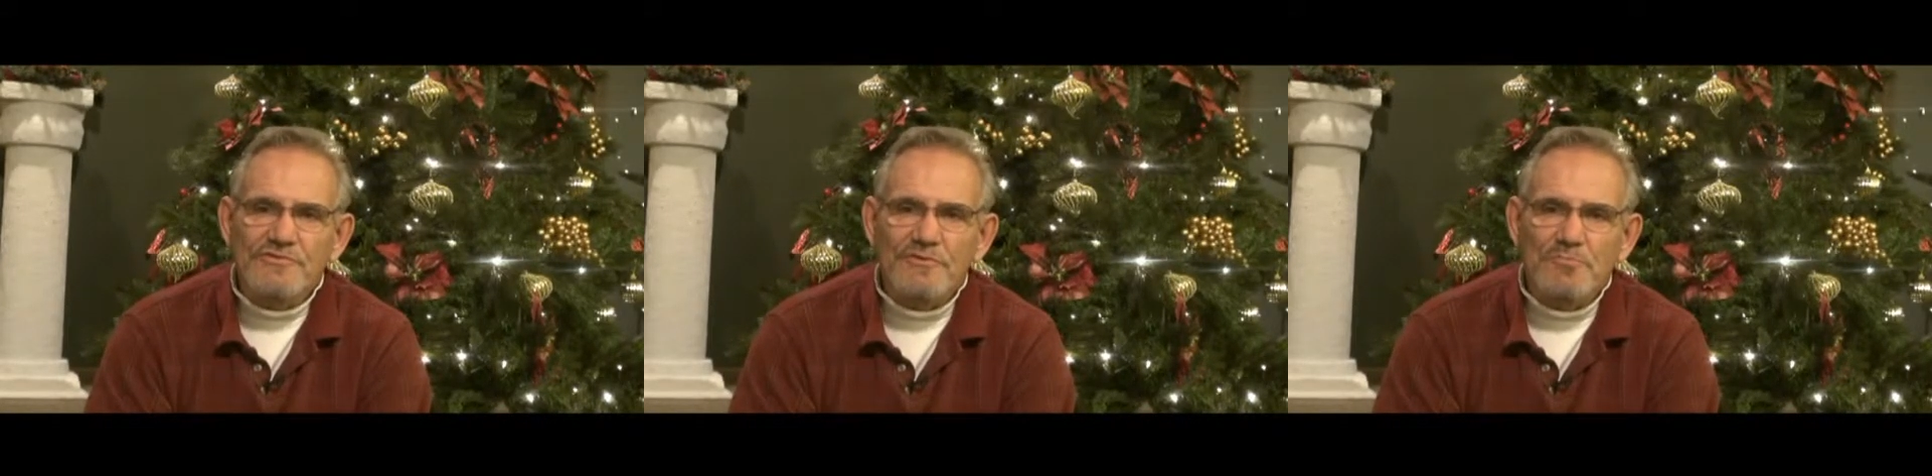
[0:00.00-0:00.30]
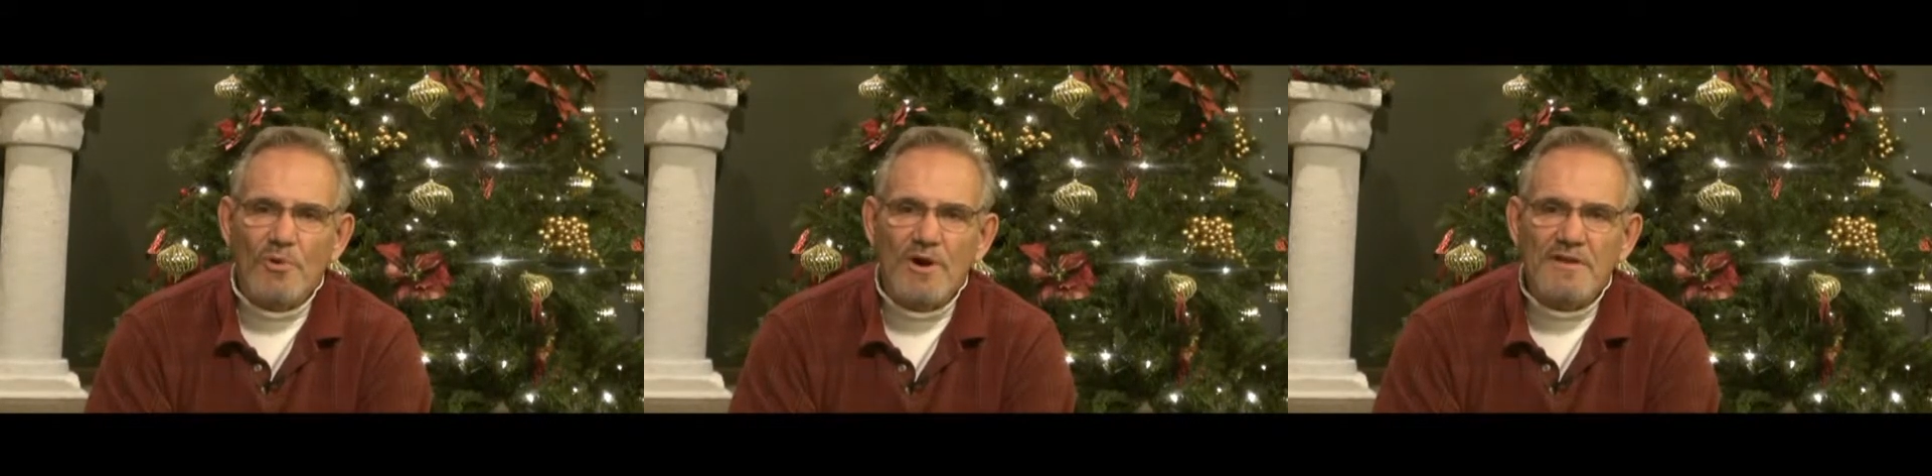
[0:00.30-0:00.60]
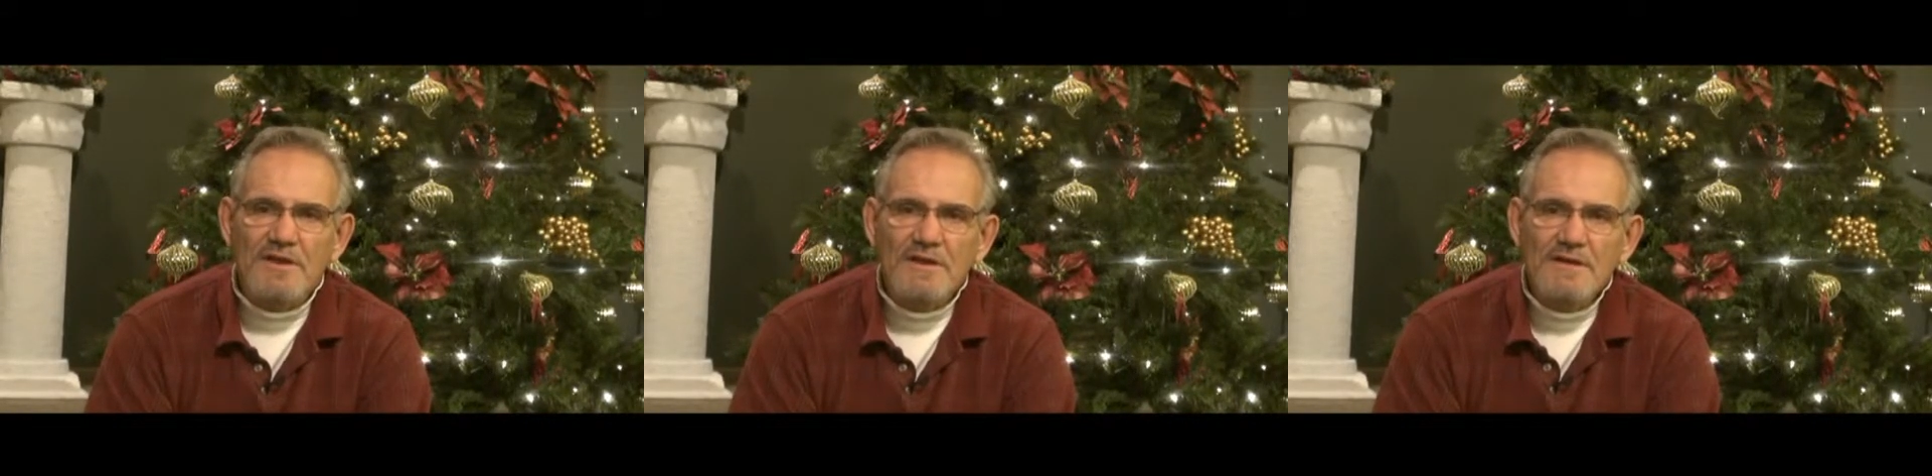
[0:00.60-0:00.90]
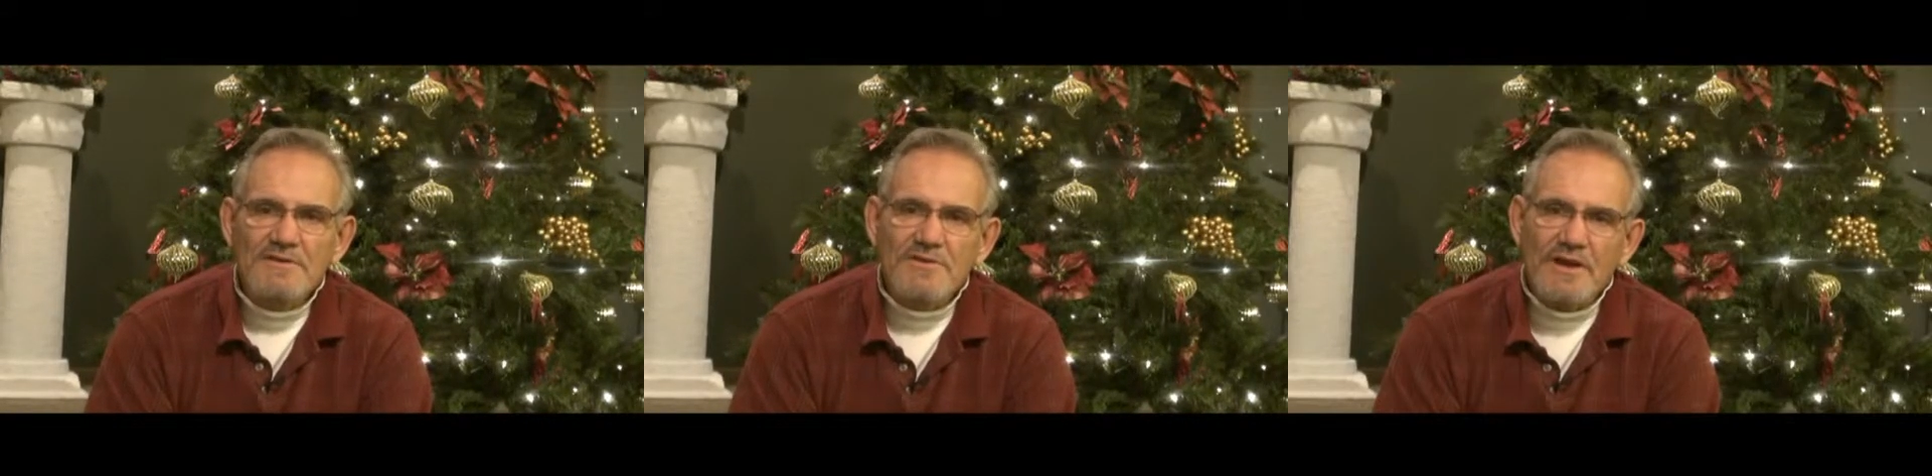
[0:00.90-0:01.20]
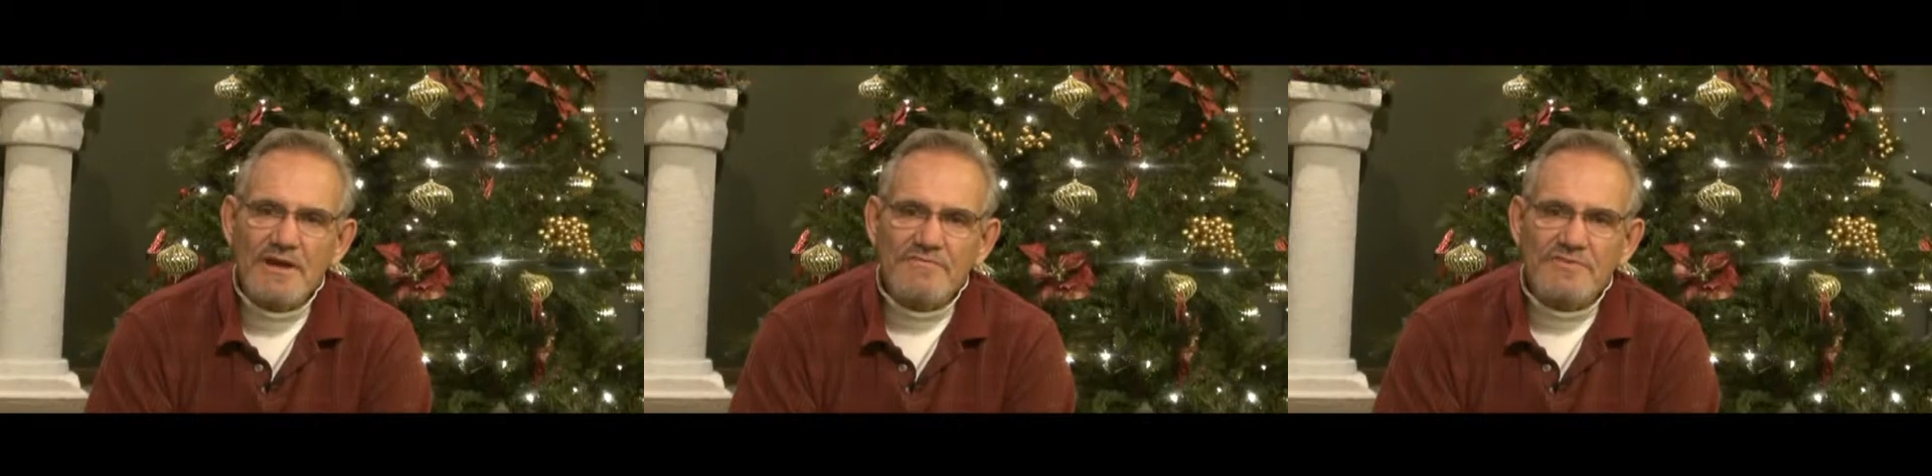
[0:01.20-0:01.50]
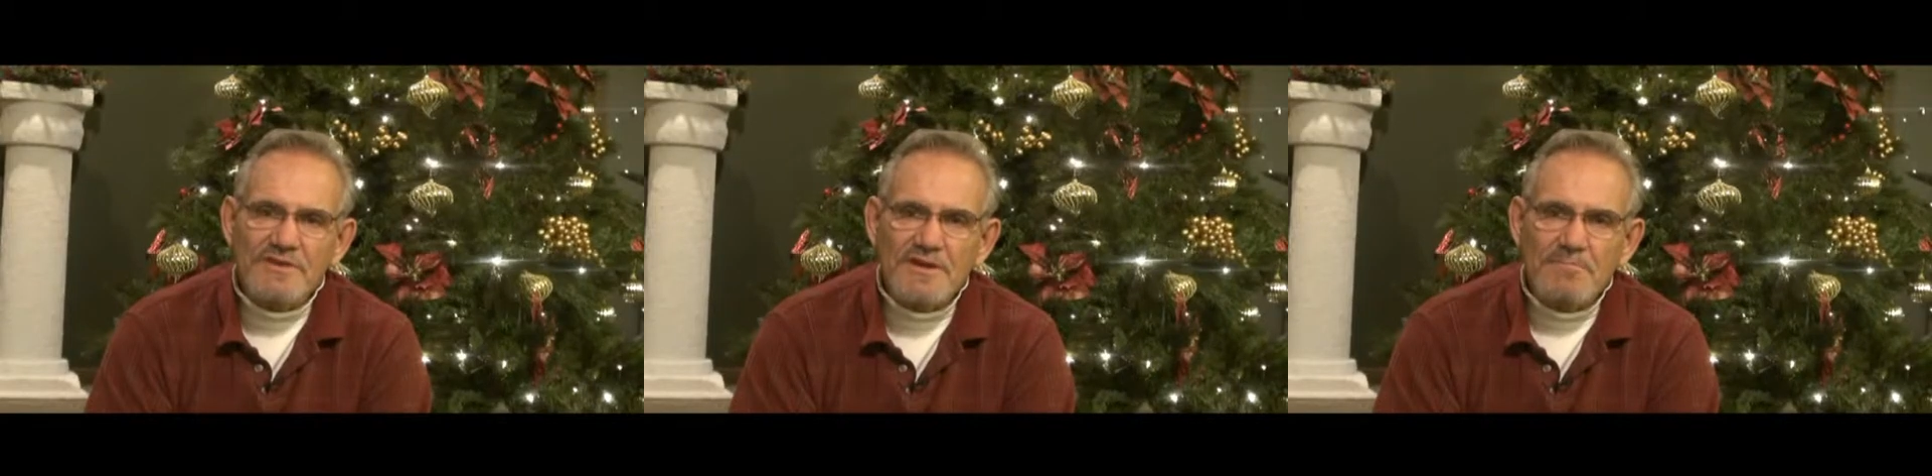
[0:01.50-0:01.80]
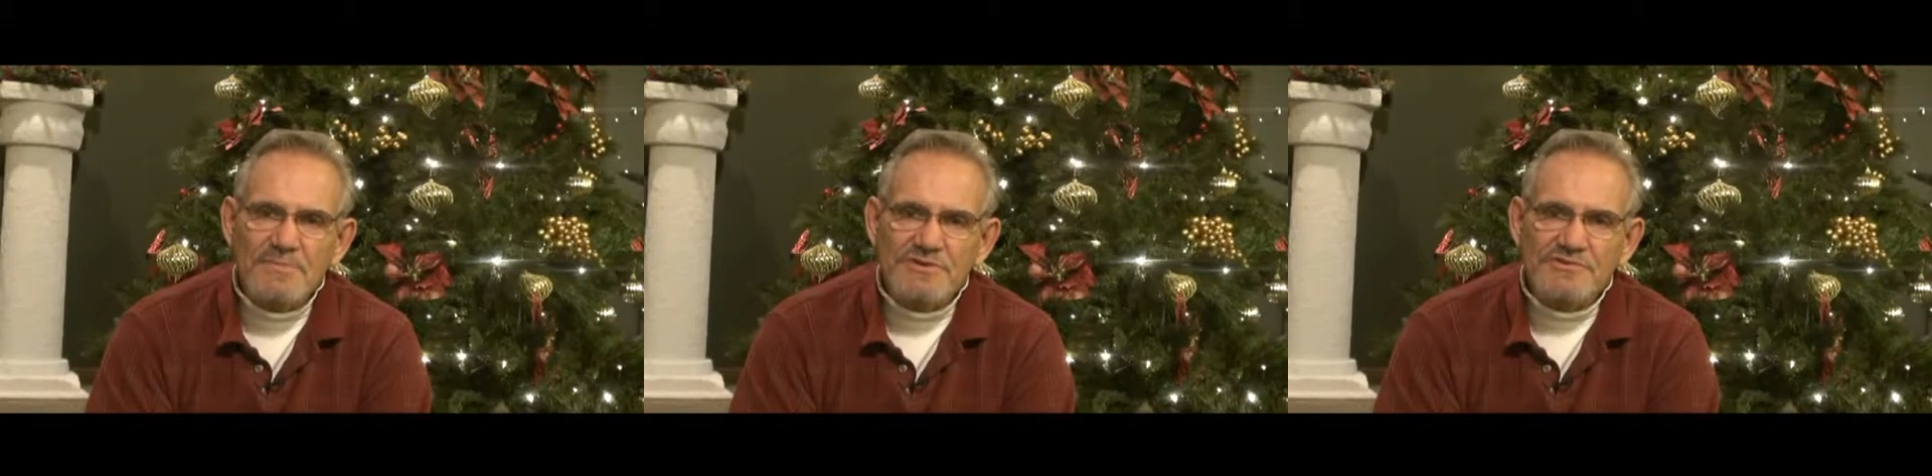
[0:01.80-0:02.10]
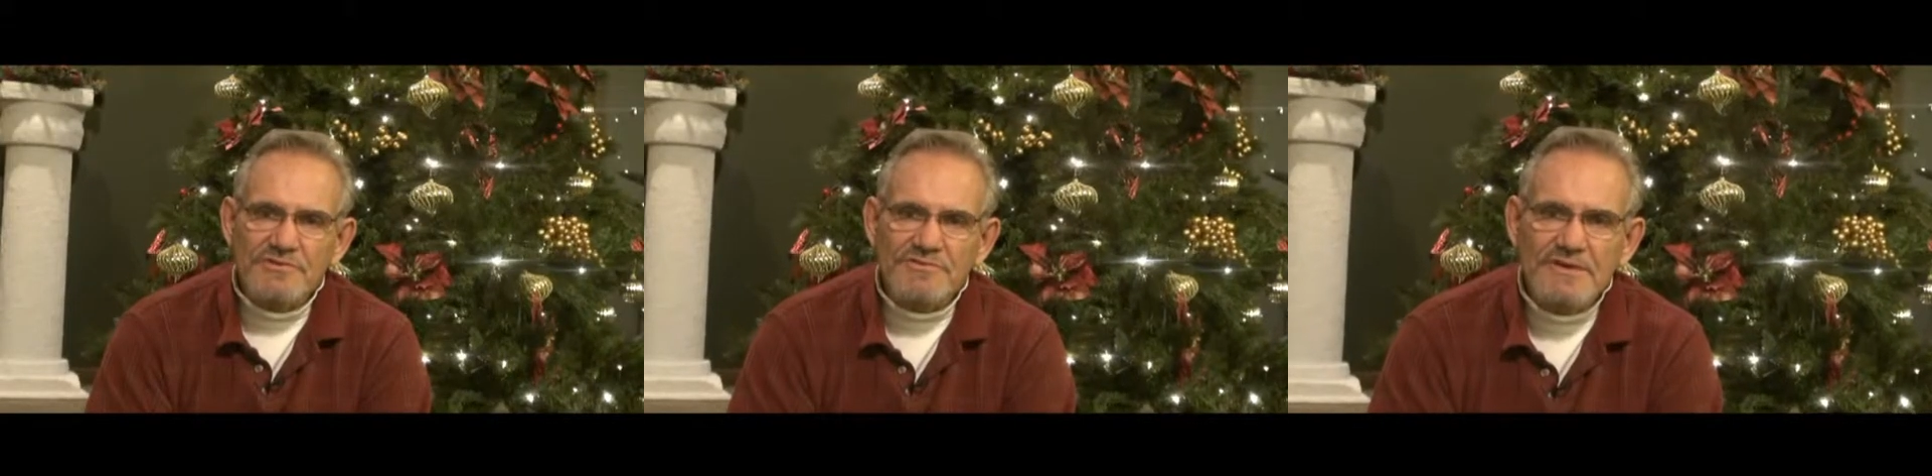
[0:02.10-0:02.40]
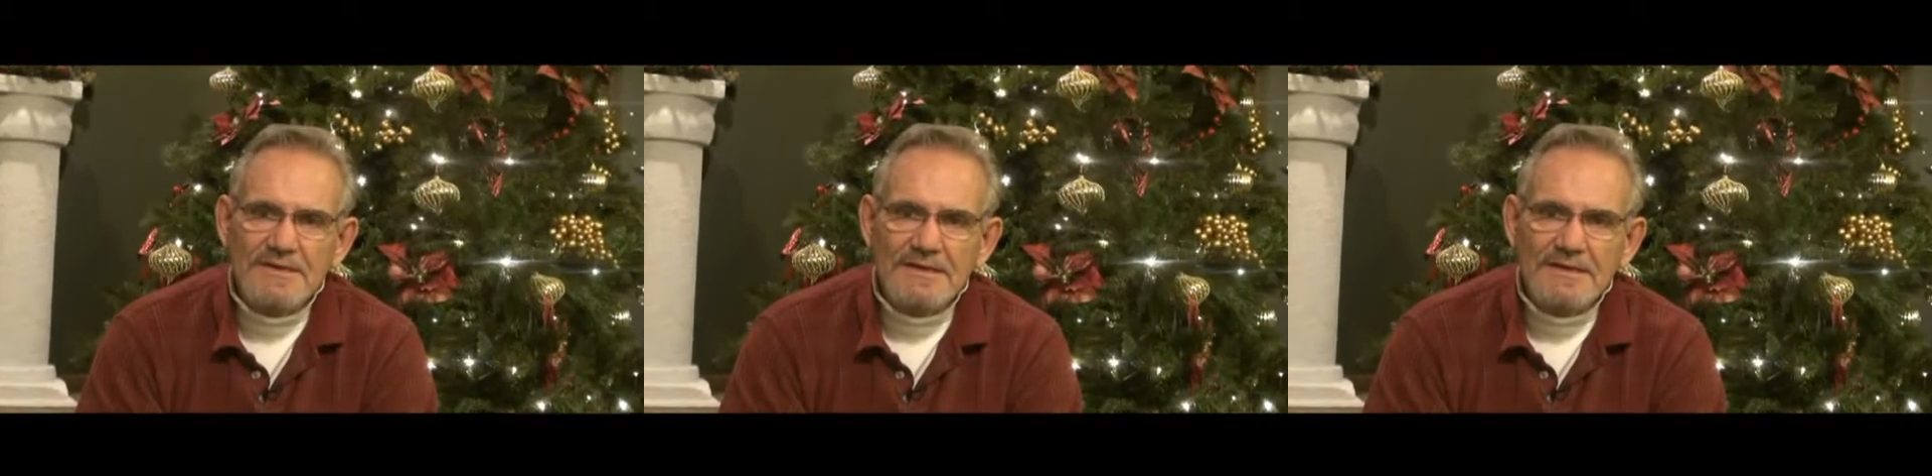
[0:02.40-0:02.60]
support to FCM missions.